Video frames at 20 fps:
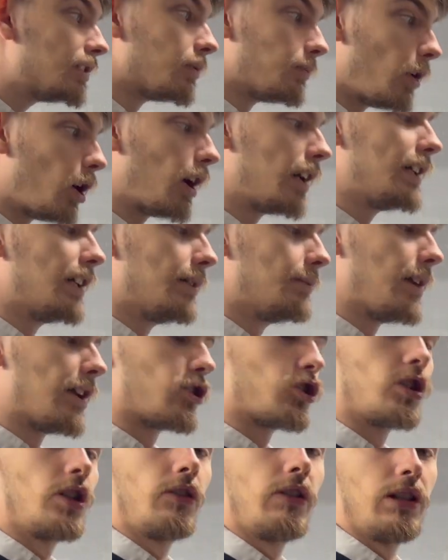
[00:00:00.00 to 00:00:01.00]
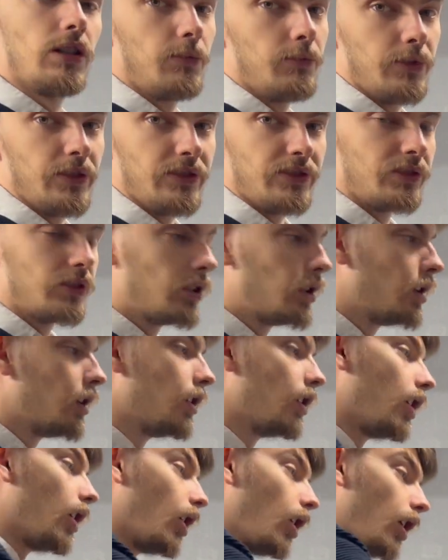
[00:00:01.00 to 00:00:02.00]
are my imaginary numbers,
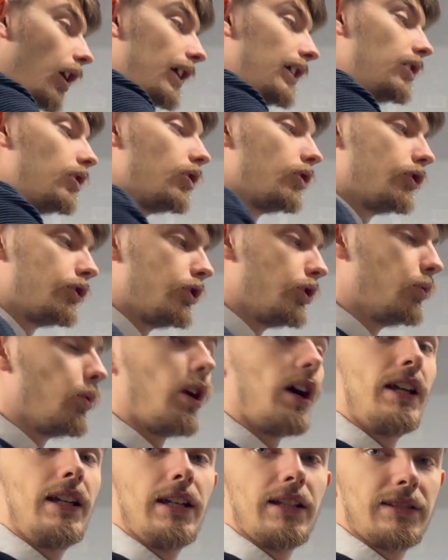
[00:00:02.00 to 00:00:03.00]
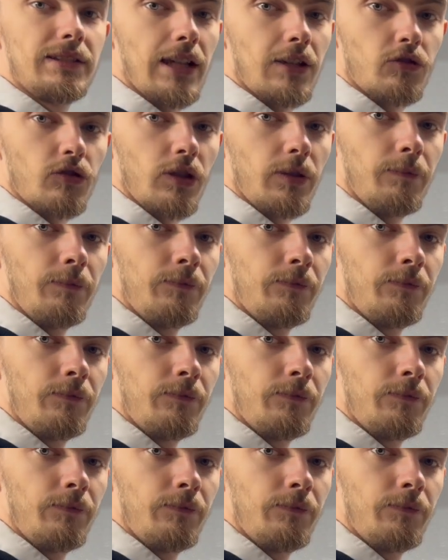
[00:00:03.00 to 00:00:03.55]
I, 2I, etc.